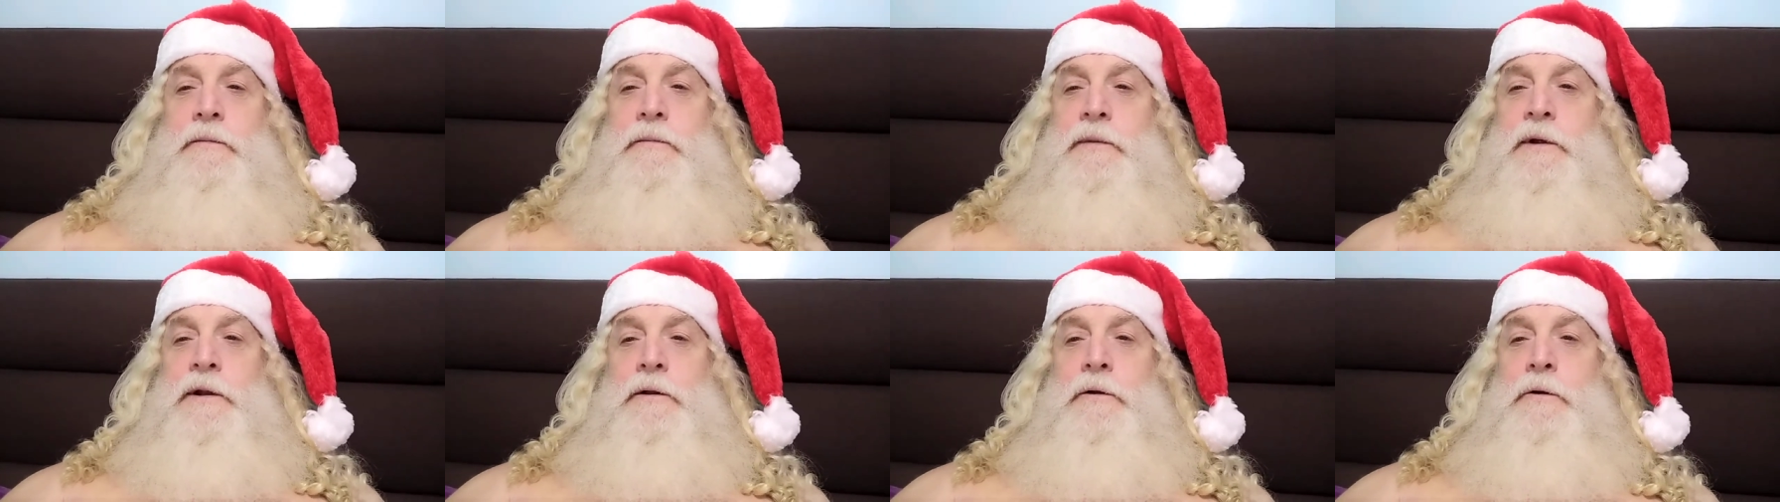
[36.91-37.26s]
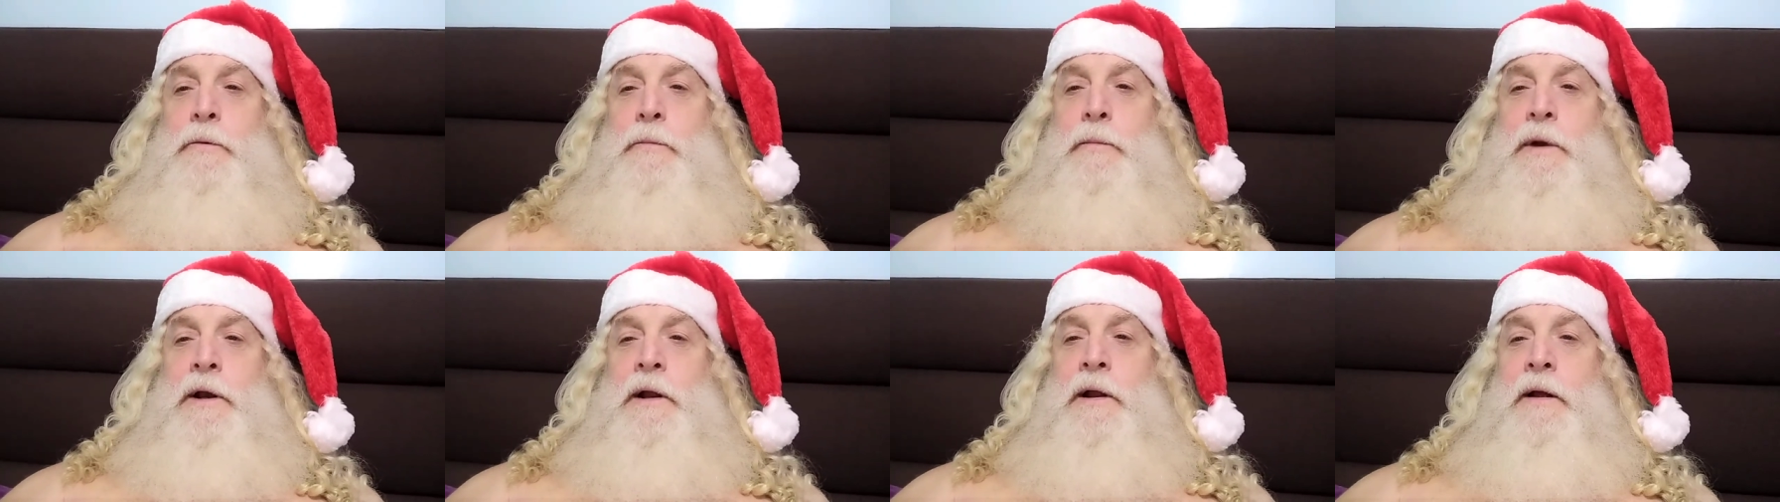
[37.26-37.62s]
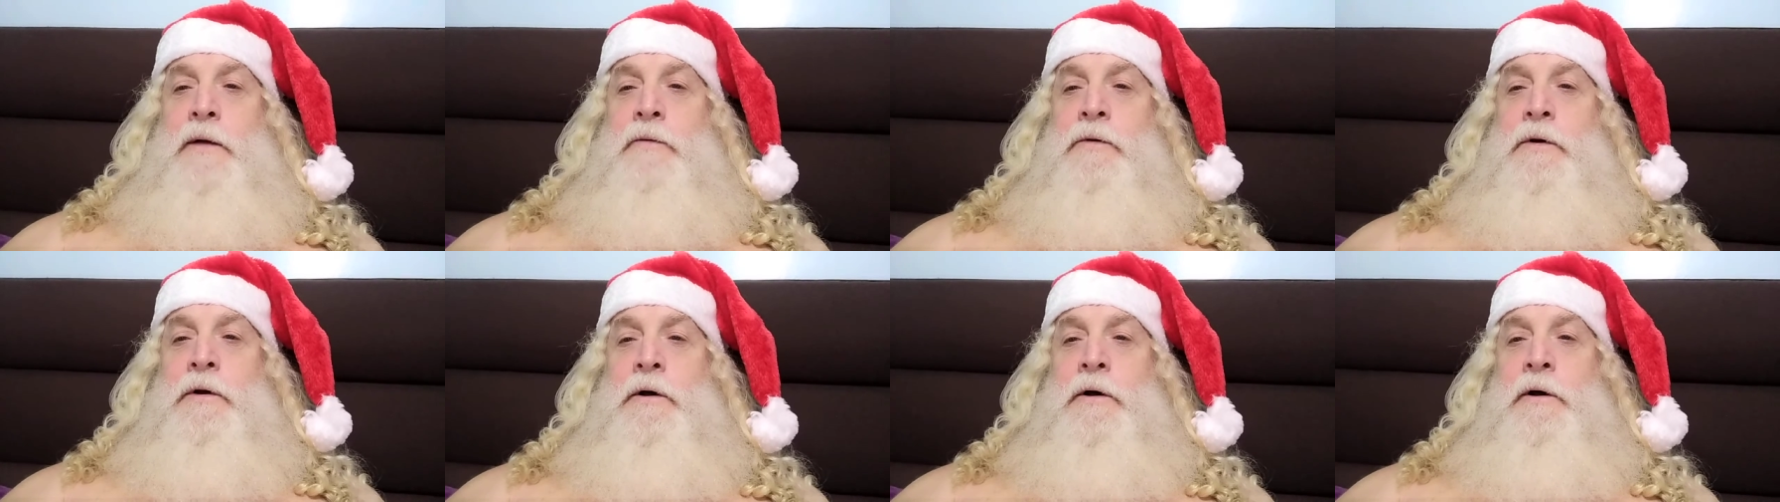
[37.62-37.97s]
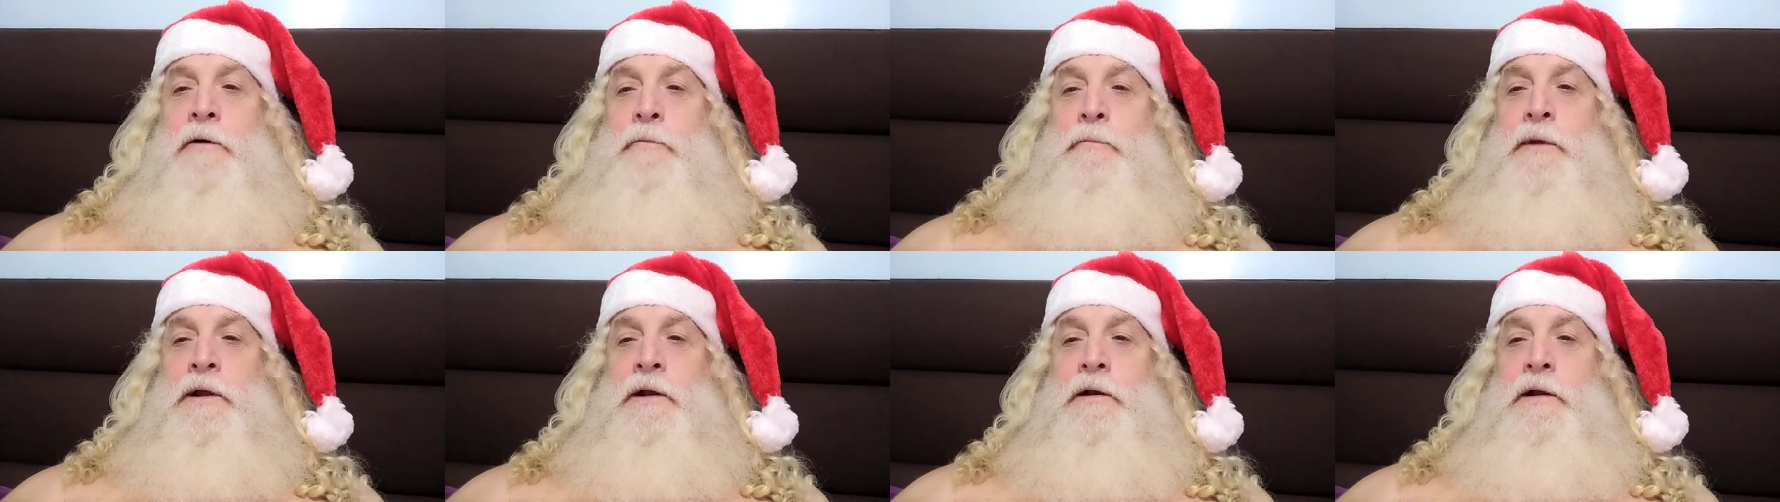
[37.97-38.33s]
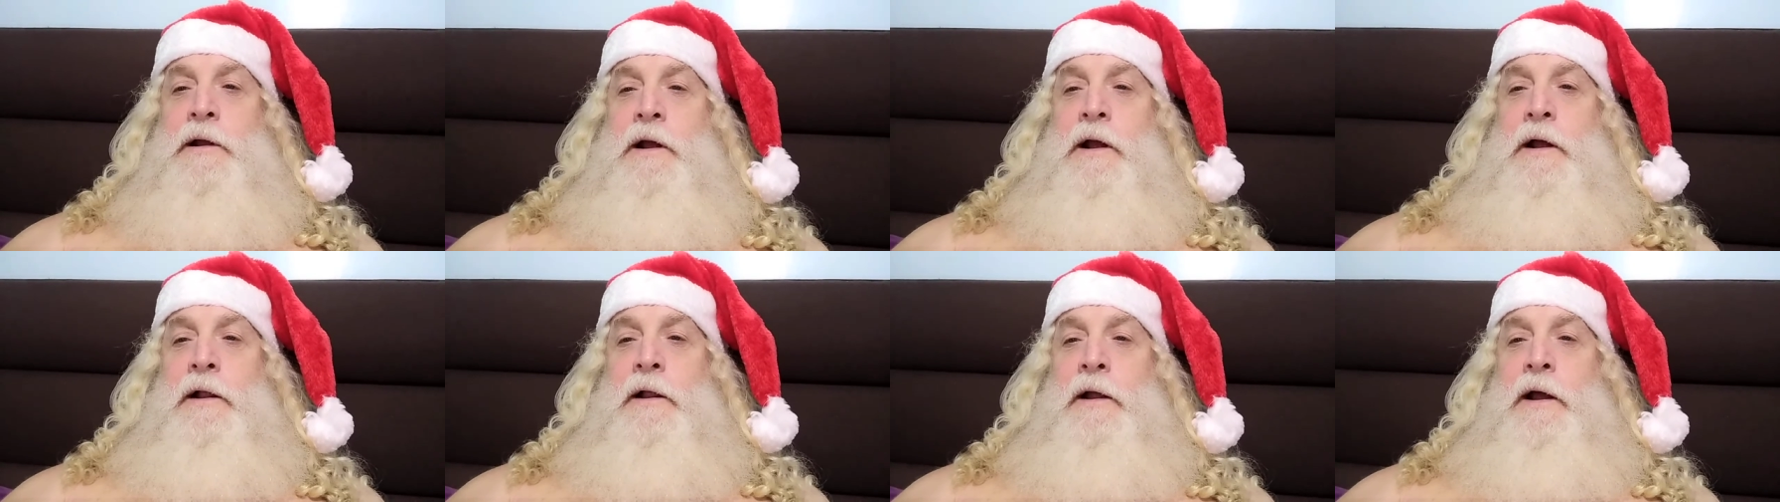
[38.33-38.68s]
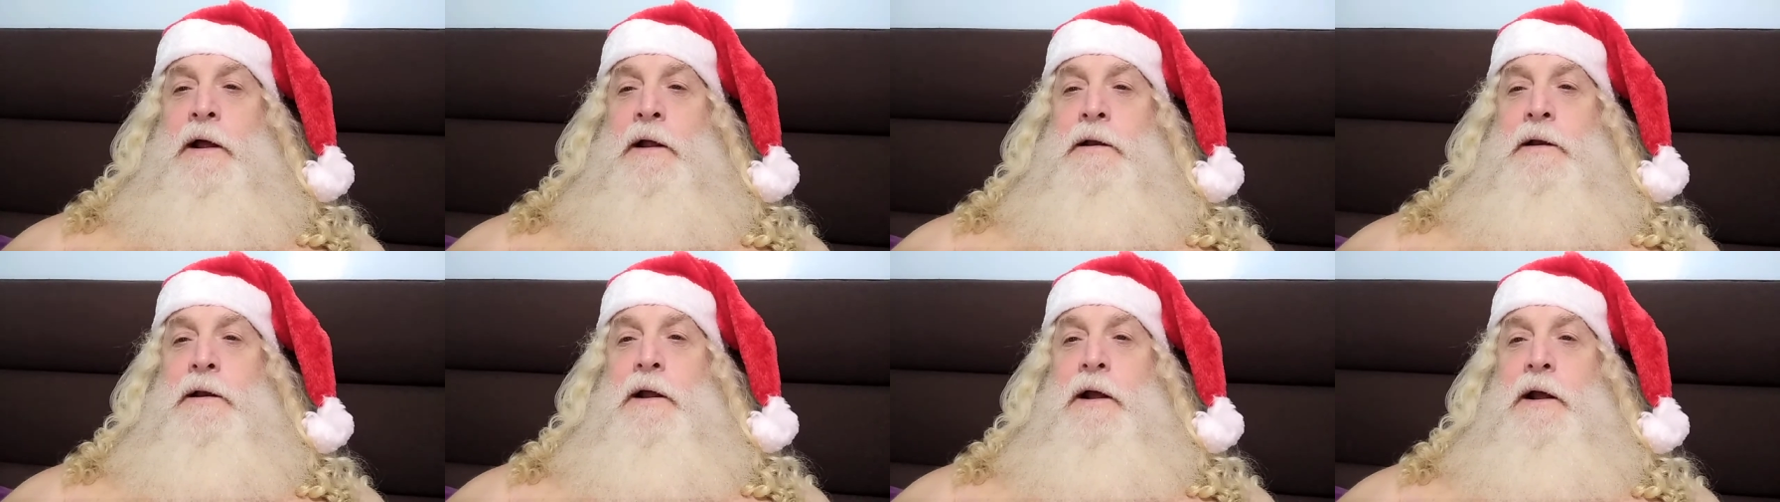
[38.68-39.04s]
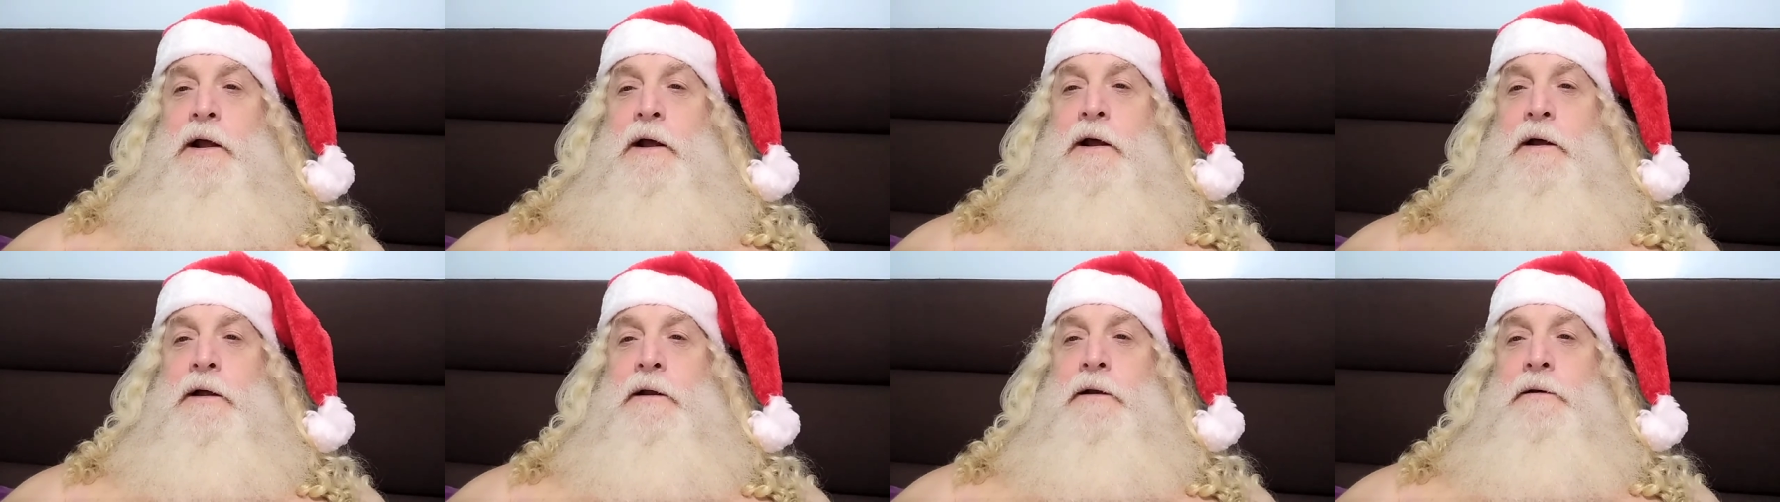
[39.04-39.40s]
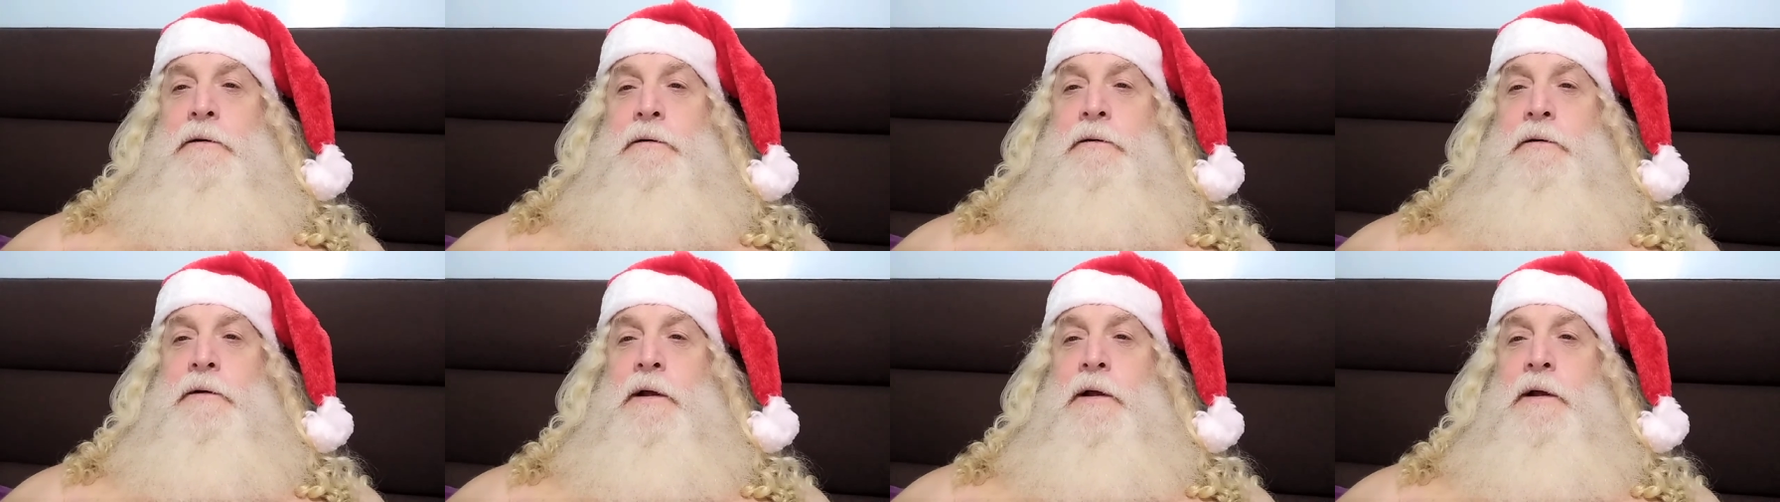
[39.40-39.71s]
But nobody ever called me Dingalan Dan.